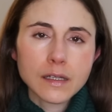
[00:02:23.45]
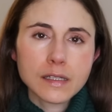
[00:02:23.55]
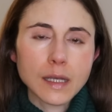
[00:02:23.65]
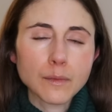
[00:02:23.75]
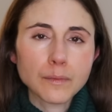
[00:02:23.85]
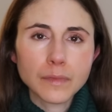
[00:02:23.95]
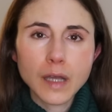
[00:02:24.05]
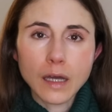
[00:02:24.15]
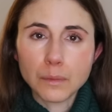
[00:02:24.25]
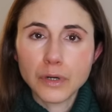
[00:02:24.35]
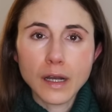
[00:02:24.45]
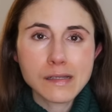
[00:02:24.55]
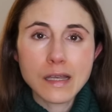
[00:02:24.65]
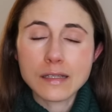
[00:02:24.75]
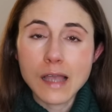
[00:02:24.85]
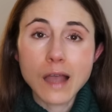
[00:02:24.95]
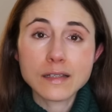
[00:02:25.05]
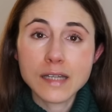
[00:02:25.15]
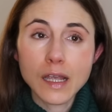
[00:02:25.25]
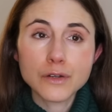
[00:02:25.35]
Same kind of process
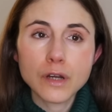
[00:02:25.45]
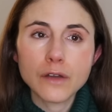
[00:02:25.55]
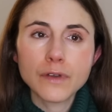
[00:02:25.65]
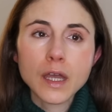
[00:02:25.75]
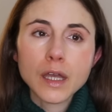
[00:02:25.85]
as dandruff